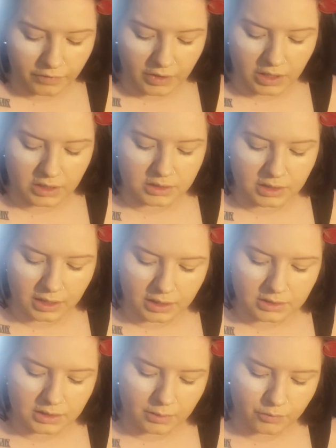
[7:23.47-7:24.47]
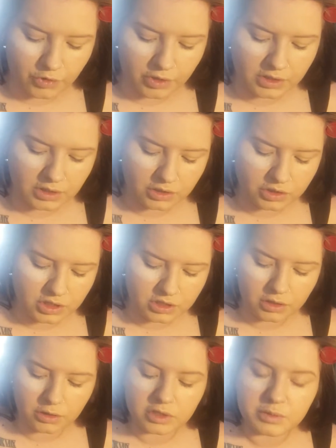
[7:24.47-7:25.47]
the exact same products that she's
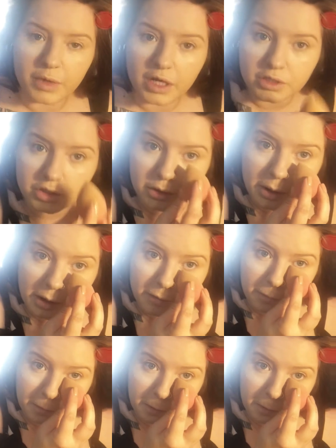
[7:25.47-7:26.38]
used, but I do have